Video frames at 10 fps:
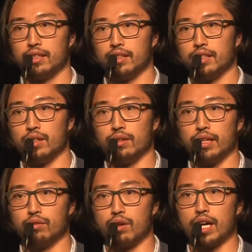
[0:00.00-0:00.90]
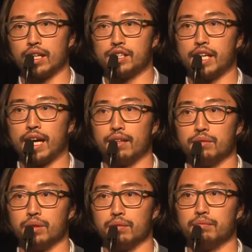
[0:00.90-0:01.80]
Rocket Chat
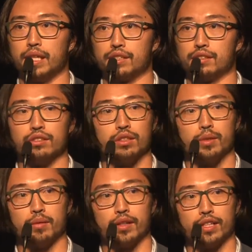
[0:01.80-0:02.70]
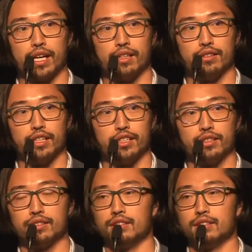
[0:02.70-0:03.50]
will mention a little bit about that later.